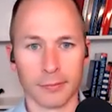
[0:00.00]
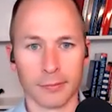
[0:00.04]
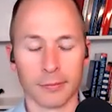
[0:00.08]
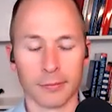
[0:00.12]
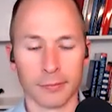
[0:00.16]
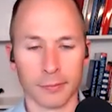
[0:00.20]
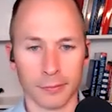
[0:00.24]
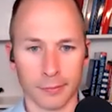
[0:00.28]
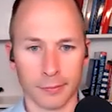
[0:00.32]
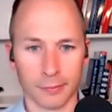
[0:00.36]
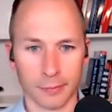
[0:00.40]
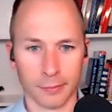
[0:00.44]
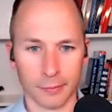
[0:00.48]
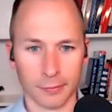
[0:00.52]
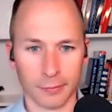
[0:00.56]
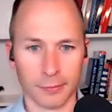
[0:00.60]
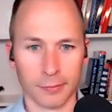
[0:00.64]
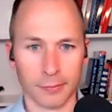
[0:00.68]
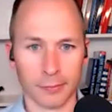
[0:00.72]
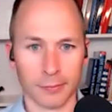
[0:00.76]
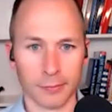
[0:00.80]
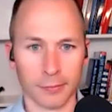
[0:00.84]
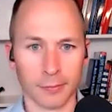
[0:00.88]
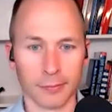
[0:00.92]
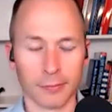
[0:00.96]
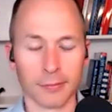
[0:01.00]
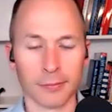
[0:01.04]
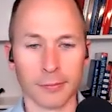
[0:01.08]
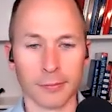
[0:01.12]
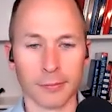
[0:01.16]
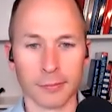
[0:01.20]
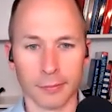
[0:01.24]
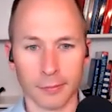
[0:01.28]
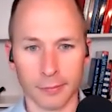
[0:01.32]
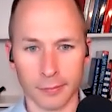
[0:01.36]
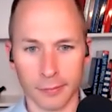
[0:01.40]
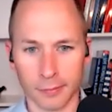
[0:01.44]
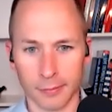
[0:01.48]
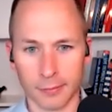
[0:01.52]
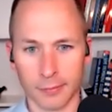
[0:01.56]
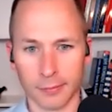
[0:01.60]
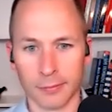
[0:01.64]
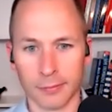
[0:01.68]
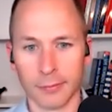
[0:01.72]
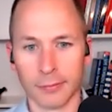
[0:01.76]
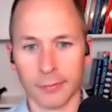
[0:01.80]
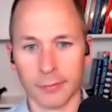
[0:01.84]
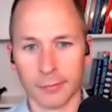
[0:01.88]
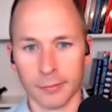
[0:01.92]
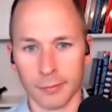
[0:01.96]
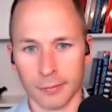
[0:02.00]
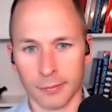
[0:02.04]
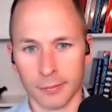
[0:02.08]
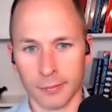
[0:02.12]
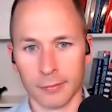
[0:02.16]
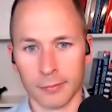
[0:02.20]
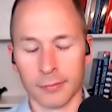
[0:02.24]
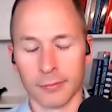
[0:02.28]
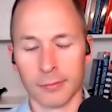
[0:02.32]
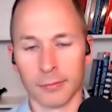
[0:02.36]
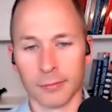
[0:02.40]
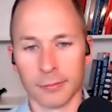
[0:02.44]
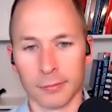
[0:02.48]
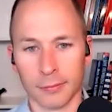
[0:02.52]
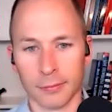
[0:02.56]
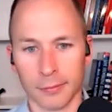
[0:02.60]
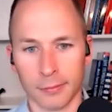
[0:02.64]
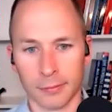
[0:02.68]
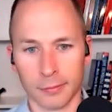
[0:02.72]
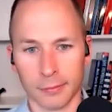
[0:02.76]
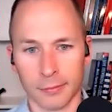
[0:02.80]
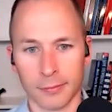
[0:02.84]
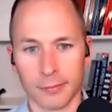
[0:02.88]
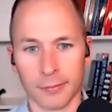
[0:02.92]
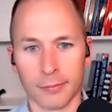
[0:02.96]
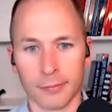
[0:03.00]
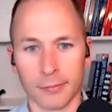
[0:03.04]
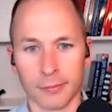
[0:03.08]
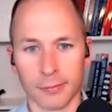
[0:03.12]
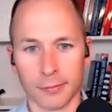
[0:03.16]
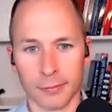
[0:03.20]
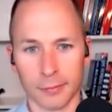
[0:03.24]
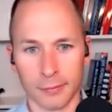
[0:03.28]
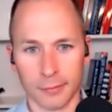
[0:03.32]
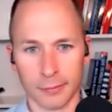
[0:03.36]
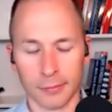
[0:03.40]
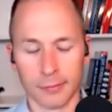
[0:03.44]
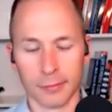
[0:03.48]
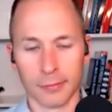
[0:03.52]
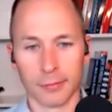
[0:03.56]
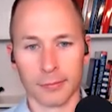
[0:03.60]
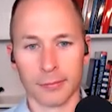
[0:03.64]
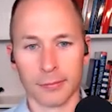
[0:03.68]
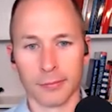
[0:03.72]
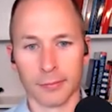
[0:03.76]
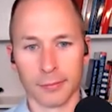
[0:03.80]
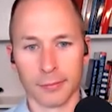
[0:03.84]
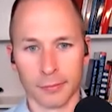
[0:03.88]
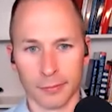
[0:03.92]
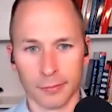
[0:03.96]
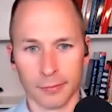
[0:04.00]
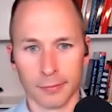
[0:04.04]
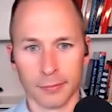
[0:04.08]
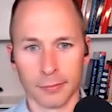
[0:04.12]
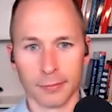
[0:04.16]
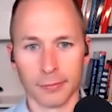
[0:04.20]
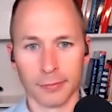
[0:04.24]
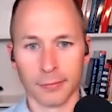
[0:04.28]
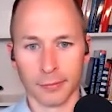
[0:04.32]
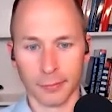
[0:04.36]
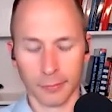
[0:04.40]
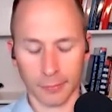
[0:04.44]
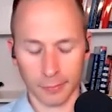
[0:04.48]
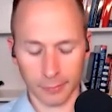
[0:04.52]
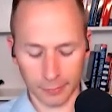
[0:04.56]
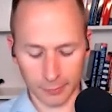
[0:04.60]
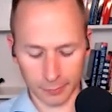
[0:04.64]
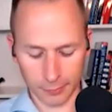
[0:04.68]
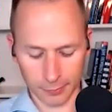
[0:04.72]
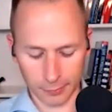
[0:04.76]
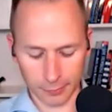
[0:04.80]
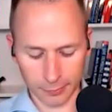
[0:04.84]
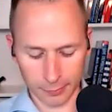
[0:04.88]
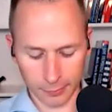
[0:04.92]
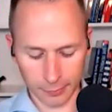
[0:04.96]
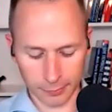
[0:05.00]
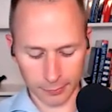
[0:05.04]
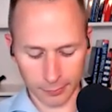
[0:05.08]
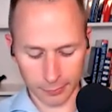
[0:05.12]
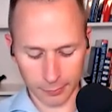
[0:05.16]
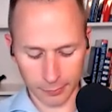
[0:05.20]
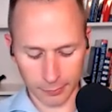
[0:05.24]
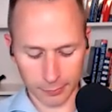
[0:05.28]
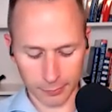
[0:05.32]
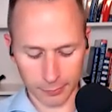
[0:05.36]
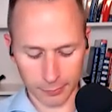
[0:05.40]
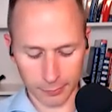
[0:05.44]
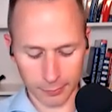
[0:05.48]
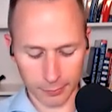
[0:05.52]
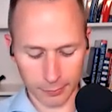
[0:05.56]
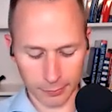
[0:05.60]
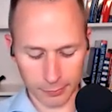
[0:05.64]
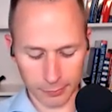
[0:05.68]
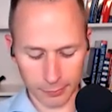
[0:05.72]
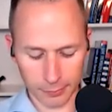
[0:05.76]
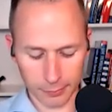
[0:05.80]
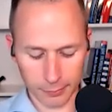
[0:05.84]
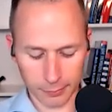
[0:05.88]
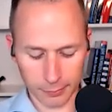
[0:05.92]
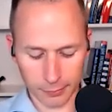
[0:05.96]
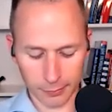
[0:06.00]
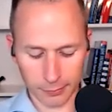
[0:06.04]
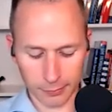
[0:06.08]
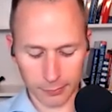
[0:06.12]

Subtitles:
(silent)